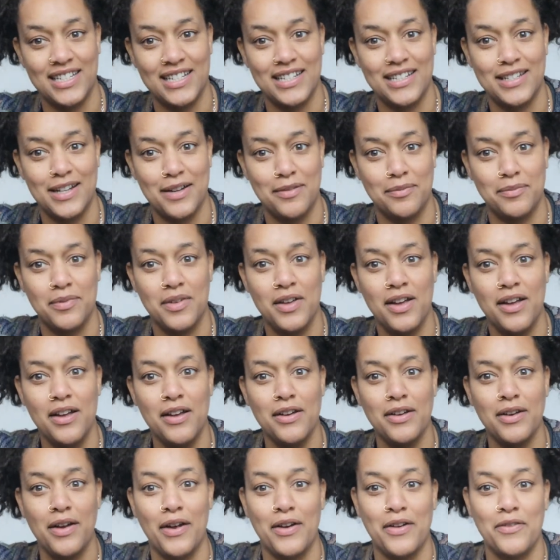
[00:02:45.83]
in some
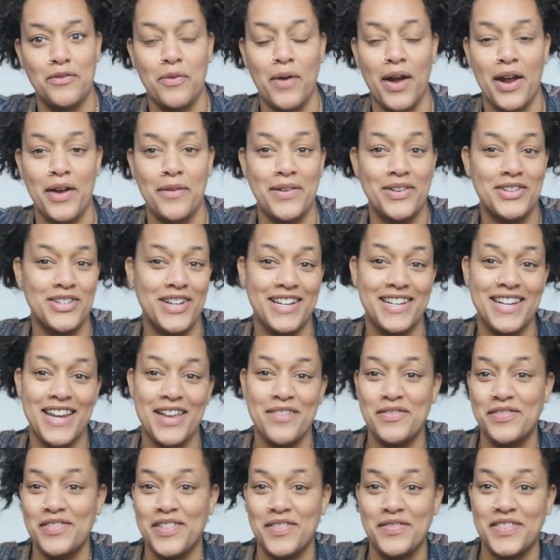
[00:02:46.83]
kind of way, which I'd
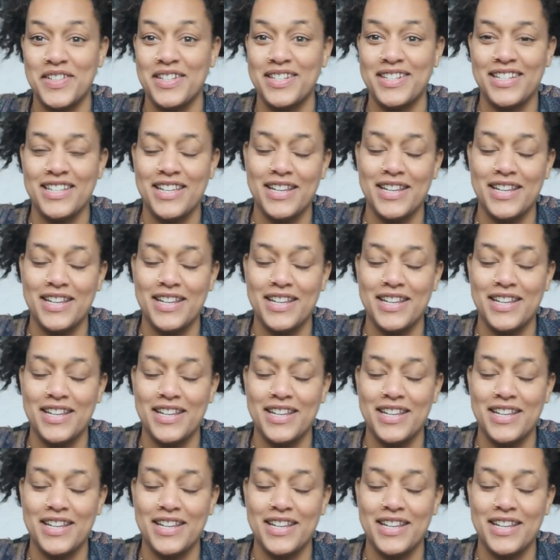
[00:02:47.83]
never ever,